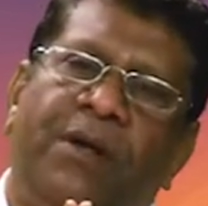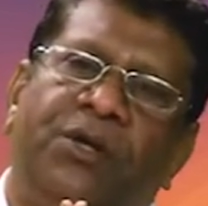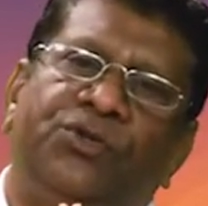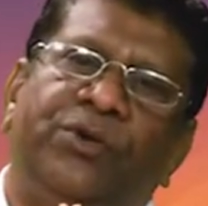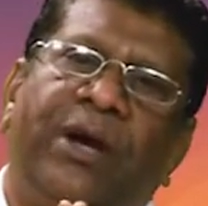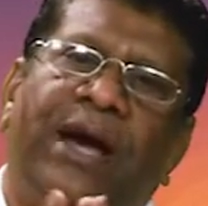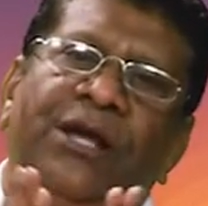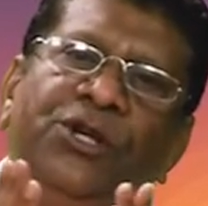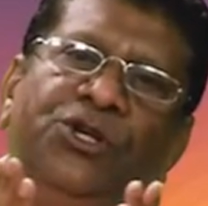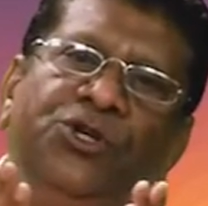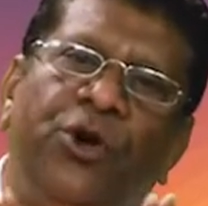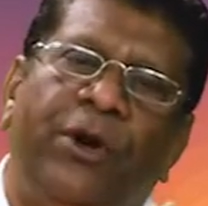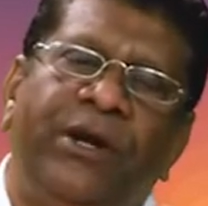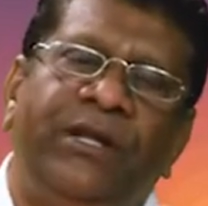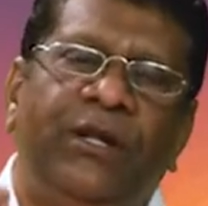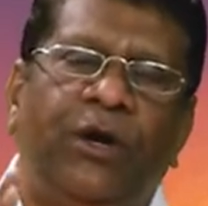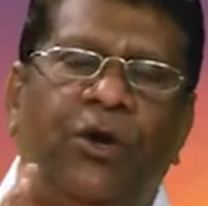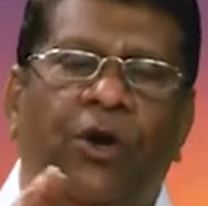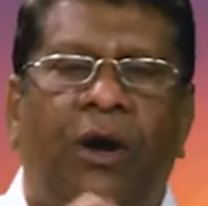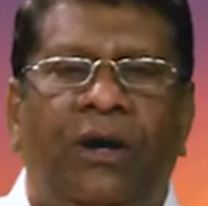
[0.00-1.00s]
So I
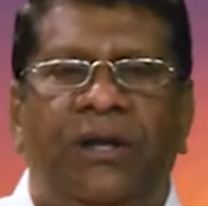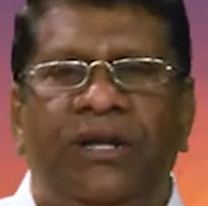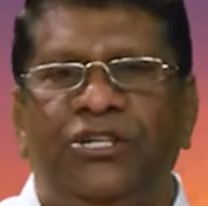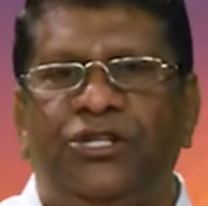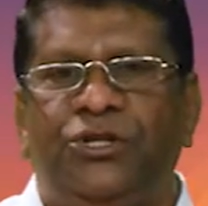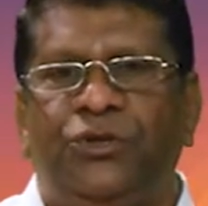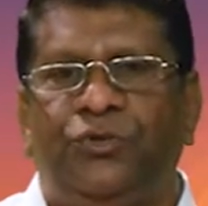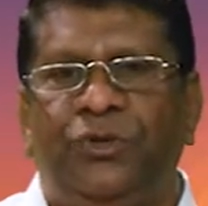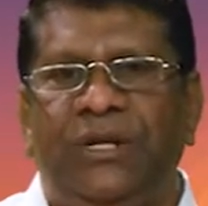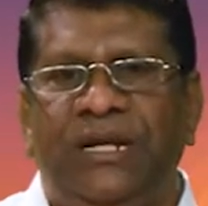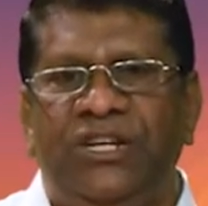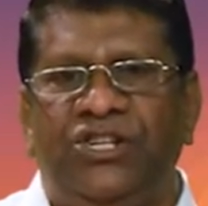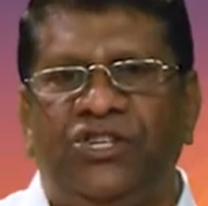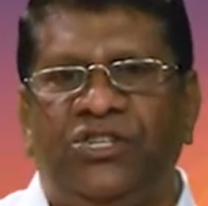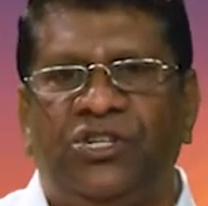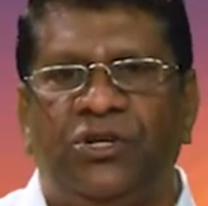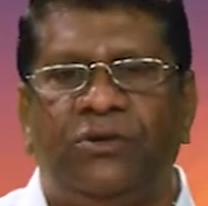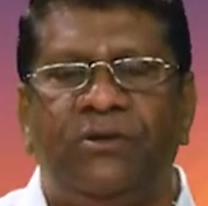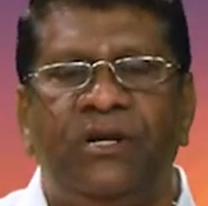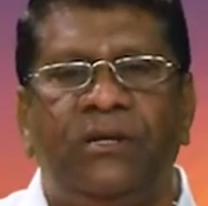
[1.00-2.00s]
joined the college to teach
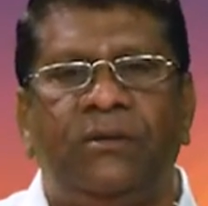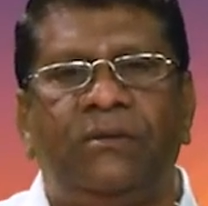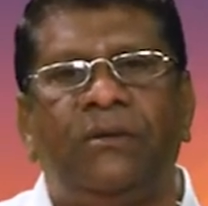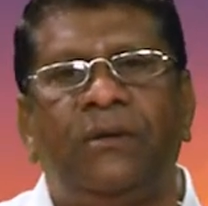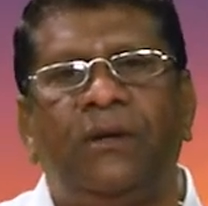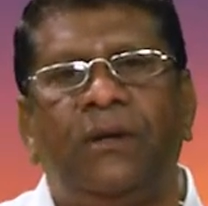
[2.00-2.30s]
children.